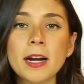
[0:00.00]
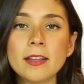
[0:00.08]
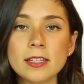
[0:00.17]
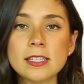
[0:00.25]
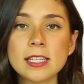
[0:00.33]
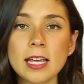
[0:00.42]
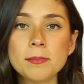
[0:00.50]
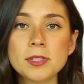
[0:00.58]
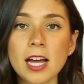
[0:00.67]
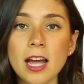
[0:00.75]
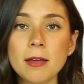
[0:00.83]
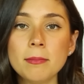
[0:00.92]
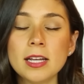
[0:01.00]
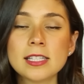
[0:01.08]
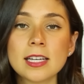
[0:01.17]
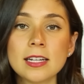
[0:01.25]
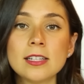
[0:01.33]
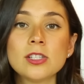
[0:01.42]
but at the same time,
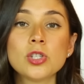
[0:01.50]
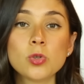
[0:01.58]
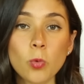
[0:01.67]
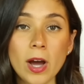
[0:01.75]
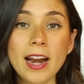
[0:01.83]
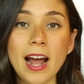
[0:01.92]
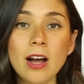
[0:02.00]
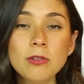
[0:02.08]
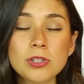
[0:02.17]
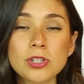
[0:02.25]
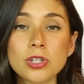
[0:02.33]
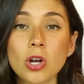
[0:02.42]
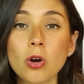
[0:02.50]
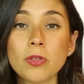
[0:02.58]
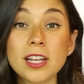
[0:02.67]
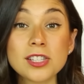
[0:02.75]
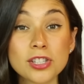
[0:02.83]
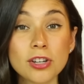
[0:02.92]
it's gonna sweat out. So
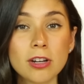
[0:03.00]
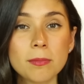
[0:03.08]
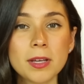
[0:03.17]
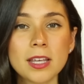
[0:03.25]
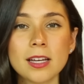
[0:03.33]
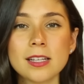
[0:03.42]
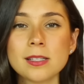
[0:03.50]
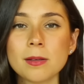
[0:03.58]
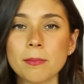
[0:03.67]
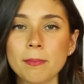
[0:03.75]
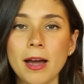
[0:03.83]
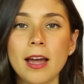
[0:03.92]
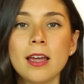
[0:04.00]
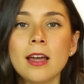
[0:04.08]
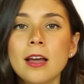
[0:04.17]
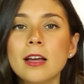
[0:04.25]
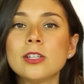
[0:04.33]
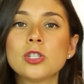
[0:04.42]
that's good because by
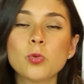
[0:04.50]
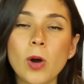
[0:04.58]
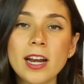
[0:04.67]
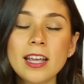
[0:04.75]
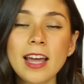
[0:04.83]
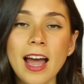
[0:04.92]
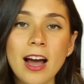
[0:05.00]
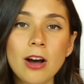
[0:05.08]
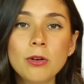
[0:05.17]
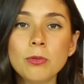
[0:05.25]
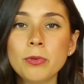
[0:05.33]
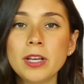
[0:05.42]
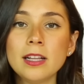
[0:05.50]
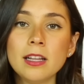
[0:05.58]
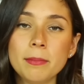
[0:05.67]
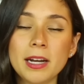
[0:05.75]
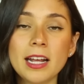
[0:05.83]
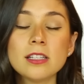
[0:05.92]
sweating out, we
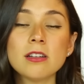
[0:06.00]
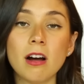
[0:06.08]
eliminate